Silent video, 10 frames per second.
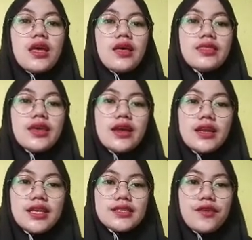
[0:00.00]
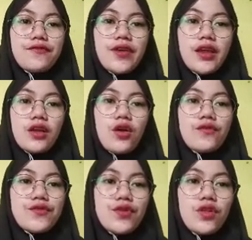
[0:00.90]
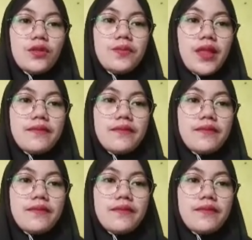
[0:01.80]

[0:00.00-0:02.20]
There is effect of role-play